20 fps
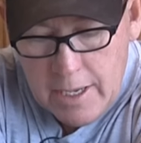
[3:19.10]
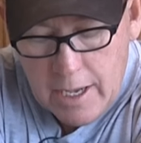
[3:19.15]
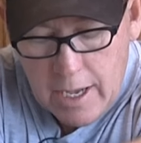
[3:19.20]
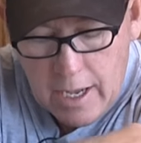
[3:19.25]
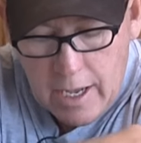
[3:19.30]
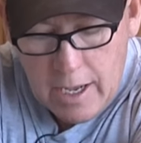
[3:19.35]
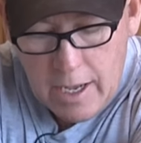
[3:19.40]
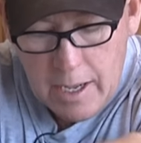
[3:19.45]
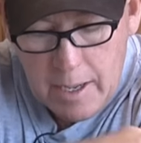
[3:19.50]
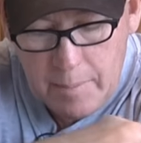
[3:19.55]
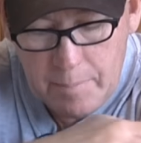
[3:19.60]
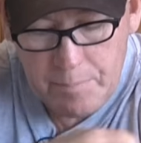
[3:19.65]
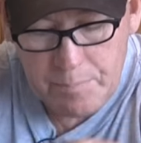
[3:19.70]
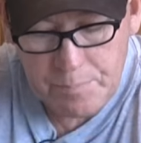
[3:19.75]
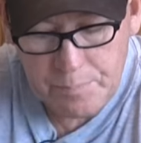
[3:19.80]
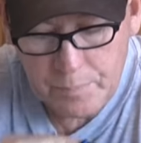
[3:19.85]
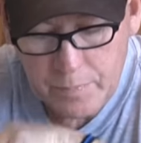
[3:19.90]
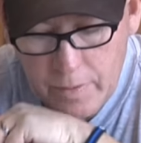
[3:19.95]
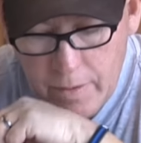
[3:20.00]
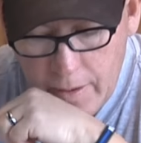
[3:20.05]
Um,
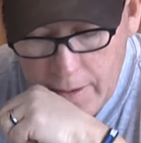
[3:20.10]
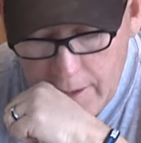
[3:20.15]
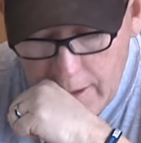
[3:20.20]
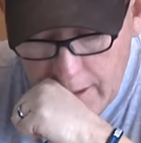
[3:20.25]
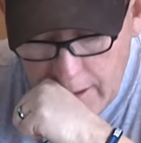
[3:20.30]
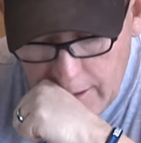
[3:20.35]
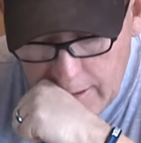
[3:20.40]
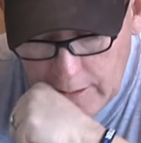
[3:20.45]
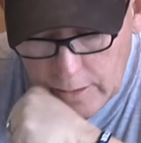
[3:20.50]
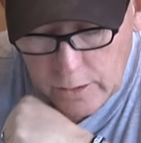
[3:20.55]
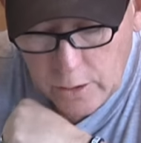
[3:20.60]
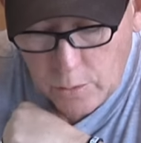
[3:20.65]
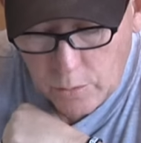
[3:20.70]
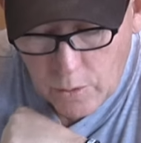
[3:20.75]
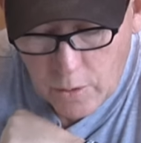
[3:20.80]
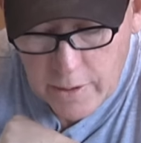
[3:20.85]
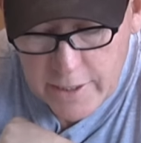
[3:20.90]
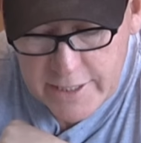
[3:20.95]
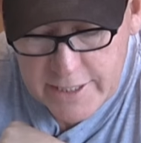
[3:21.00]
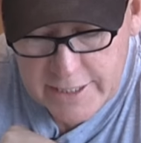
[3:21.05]

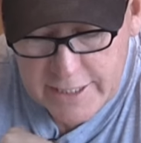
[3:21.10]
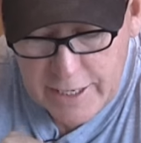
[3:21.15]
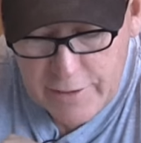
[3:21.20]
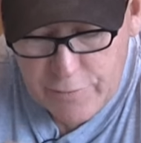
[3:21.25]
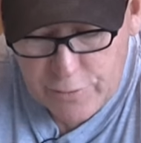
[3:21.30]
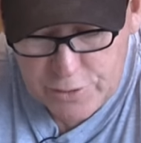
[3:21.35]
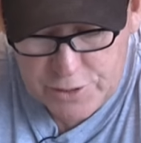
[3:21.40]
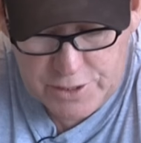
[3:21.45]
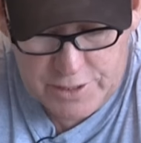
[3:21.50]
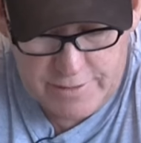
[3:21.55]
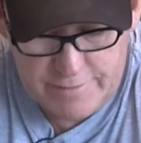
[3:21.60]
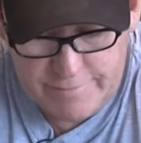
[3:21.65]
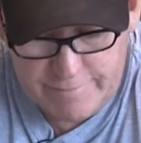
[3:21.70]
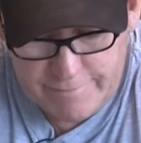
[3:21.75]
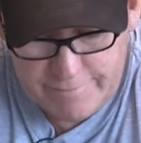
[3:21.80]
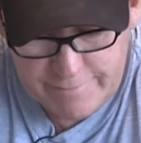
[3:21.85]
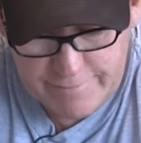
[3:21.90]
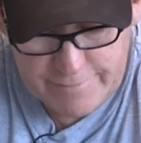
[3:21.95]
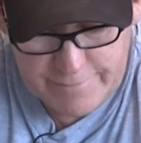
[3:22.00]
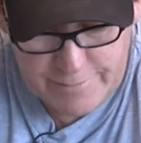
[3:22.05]
Leroy Severson,
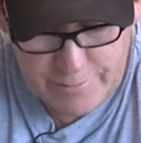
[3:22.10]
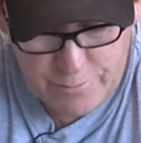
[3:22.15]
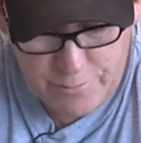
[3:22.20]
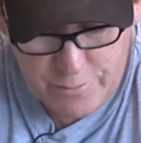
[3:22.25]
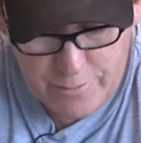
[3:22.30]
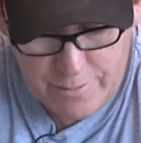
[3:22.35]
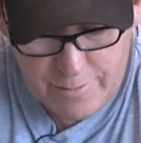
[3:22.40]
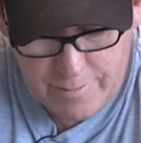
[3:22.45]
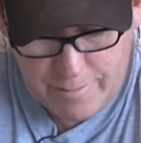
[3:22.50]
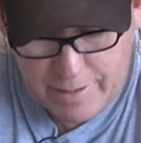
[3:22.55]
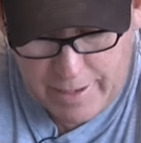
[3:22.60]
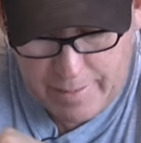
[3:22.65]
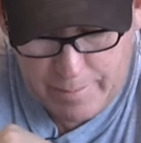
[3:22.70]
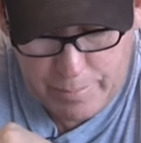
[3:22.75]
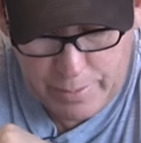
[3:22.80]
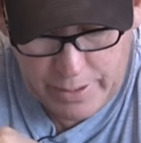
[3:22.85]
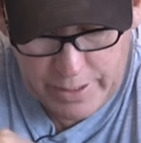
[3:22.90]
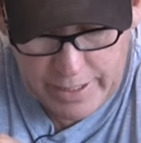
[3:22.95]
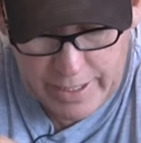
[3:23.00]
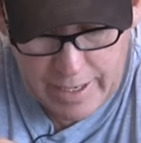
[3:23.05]
my
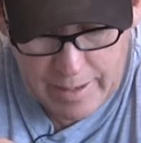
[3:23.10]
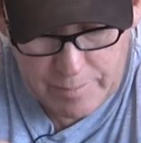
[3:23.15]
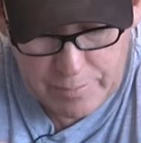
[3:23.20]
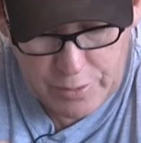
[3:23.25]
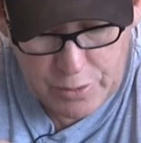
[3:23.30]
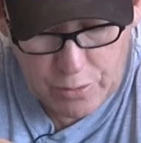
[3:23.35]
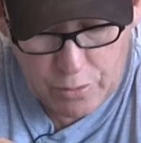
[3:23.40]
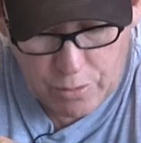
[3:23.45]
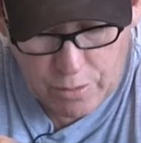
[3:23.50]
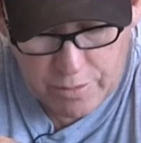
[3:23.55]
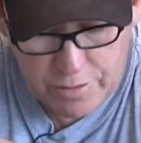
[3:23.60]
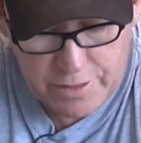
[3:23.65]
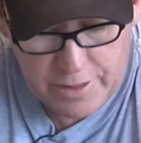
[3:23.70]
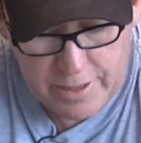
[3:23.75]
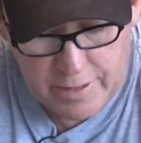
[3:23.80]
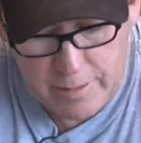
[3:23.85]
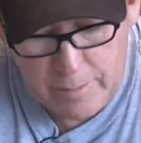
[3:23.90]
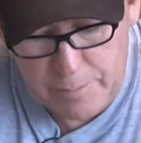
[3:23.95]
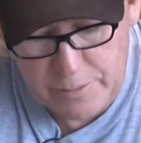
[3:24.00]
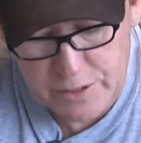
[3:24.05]
buddy up north
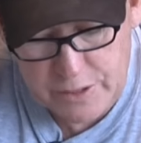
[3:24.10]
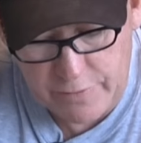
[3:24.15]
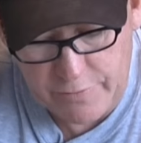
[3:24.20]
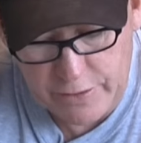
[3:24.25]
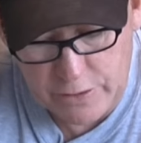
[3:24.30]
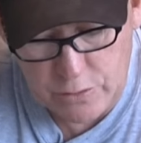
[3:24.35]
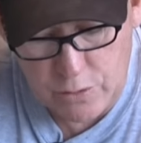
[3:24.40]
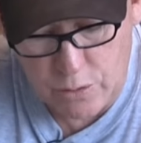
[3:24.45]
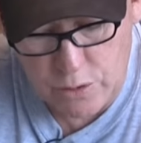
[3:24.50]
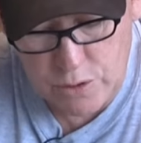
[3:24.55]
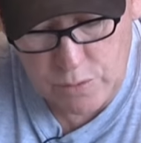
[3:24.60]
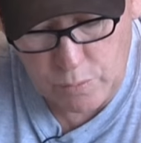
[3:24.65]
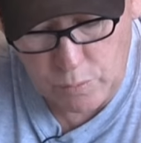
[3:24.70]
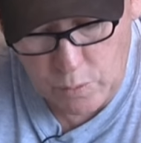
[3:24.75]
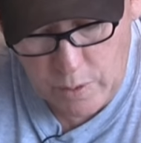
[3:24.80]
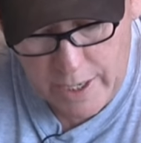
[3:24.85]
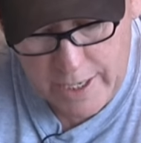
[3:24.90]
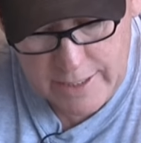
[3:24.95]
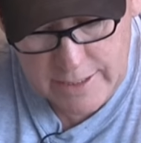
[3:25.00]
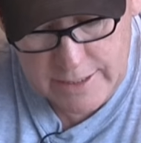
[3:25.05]
in the Pacific
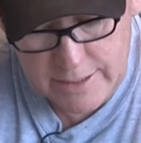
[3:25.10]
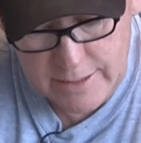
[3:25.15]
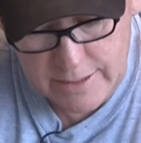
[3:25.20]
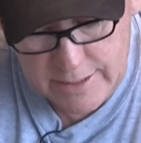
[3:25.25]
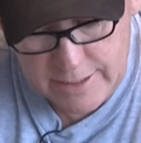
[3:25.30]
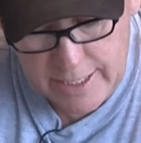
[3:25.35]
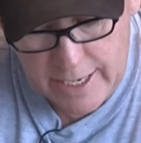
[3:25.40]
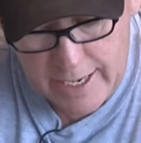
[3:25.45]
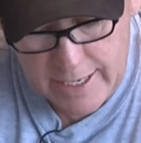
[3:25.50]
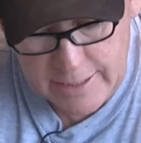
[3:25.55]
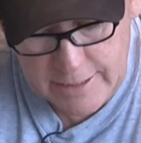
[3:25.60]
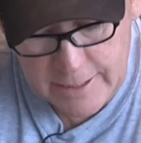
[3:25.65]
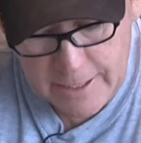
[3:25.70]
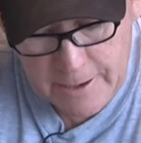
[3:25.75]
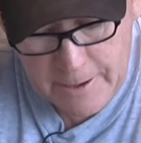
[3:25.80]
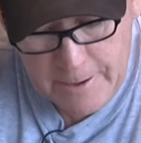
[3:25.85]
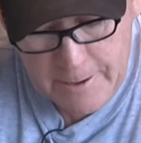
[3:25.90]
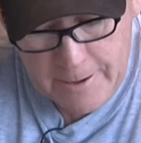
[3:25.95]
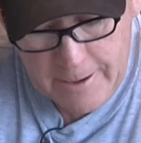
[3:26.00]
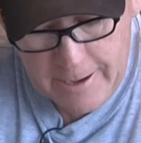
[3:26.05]
Northwest, says,
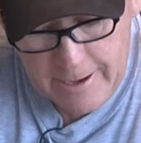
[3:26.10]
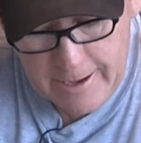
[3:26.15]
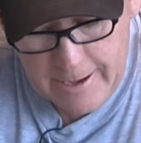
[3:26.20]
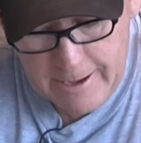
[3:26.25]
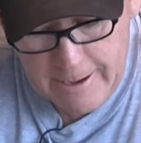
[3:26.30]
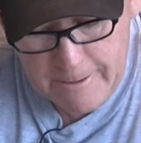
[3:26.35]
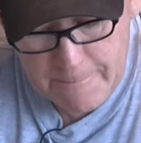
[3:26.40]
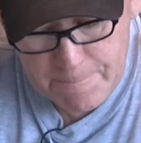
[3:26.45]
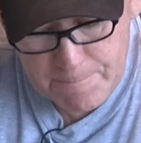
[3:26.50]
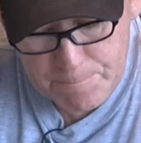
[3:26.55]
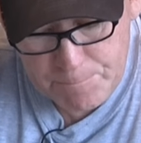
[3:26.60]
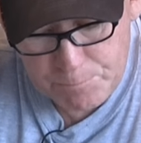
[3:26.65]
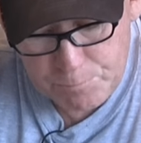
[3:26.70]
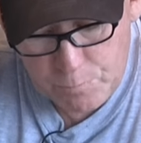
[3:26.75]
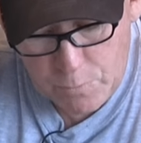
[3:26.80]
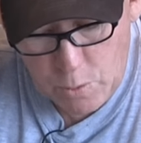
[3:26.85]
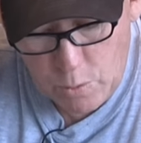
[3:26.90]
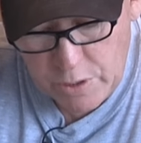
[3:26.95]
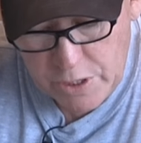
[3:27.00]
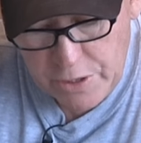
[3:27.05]
um,
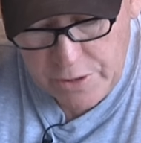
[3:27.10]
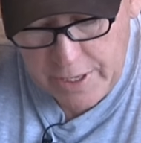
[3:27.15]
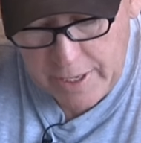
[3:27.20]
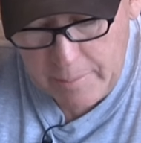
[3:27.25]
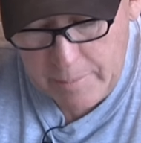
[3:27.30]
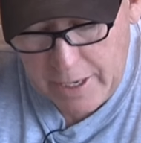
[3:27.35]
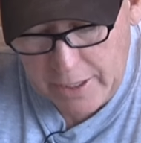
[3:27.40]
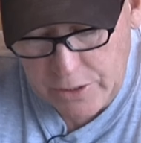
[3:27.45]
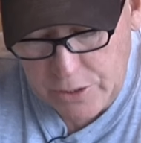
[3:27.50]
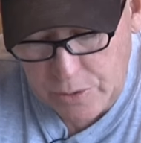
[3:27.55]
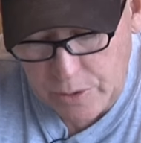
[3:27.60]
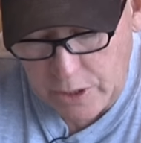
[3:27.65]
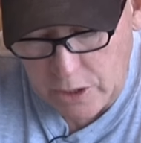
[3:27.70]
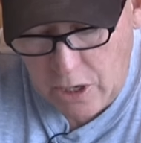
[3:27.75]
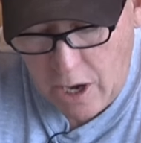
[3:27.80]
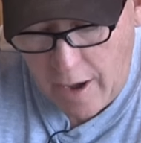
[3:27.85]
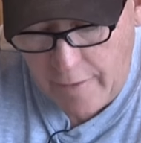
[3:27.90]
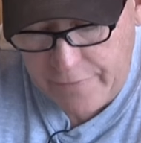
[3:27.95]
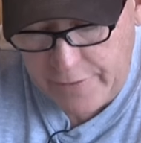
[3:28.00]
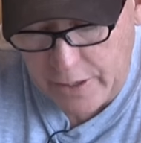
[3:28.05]
what do you think about doing a
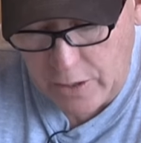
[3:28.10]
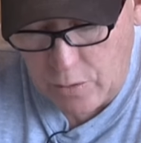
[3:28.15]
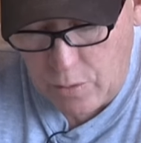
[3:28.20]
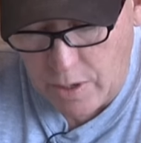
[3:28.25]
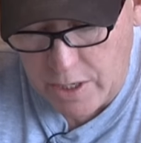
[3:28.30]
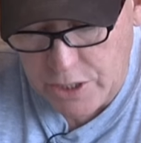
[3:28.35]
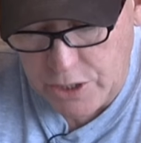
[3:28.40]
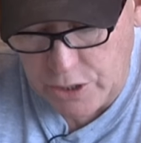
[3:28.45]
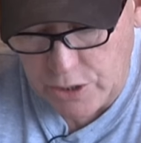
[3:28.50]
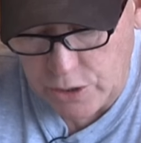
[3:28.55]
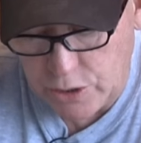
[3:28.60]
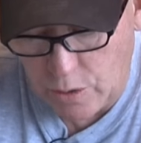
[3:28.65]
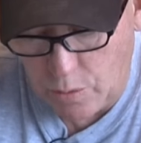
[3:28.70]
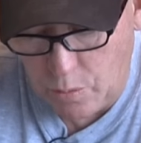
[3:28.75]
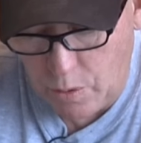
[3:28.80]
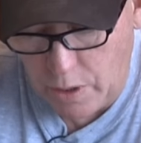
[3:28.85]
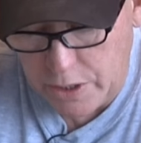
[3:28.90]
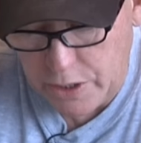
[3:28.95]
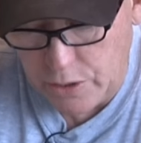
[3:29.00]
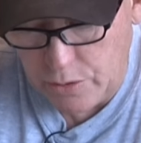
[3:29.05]
coffee and questions on
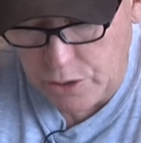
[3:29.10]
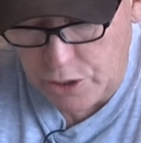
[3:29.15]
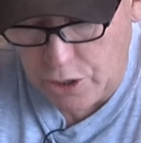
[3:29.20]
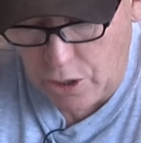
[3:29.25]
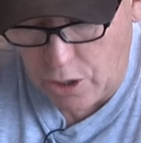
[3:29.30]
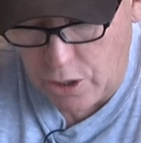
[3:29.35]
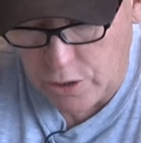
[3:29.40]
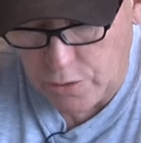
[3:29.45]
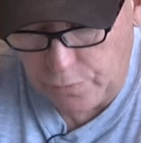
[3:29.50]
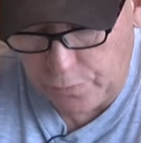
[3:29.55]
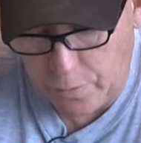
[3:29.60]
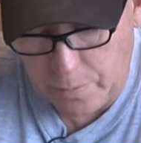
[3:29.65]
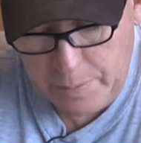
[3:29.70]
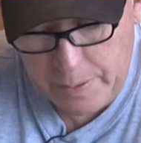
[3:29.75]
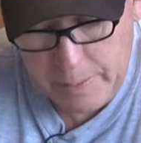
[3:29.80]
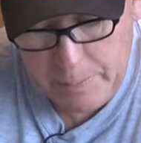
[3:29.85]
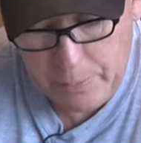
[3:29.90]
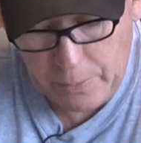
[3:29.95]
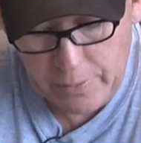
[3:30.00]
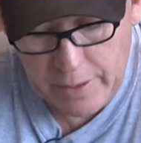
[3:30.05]
what you charge for
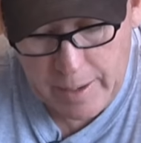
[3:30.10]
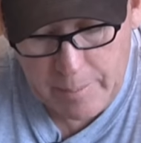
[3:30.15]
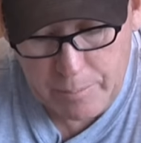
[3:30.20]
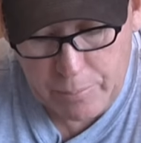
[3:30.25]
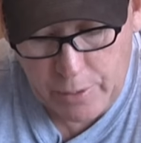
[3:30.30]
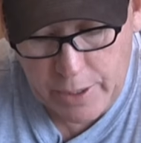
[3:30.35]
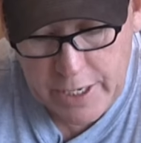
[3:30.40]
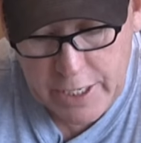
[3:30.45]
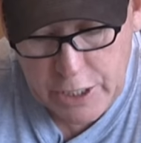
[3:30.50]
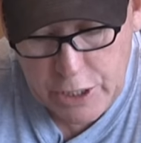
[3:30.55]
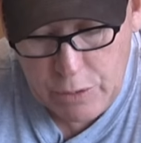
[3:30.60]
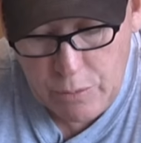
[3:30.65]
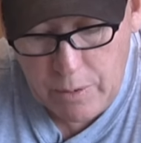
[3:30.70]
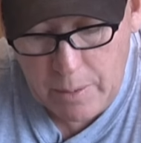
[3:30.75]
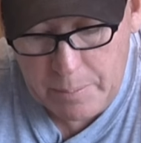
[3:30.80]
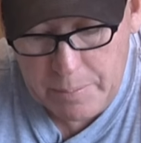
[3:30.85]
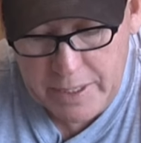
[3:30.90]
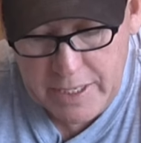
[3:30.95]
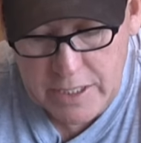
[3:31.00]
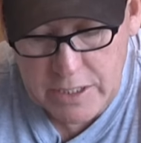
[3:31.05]
people that bring you a
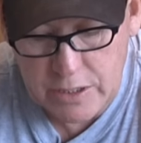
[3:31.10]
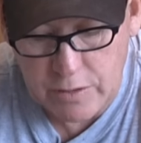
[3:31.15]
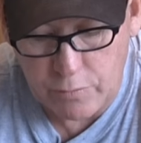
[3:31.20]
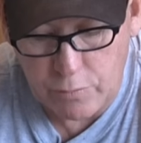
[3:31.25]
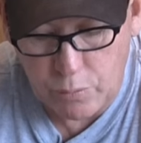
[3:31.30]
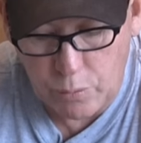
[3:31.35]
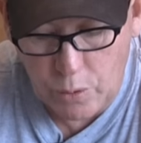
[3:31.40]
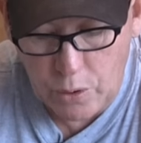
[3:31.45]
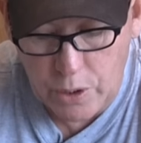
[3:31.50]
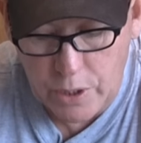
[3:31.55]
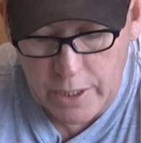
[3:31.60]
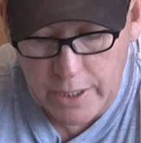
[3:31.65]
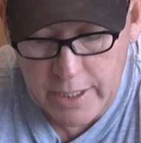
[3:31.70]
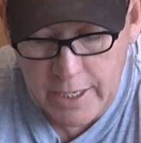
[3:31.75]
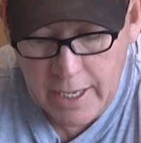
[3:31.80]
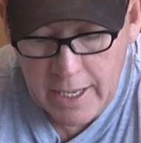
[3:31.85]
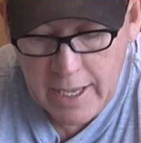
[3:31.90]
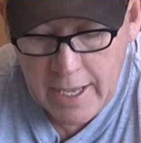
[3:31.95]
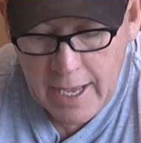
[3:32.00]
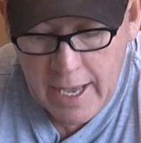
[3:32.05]
piece of wood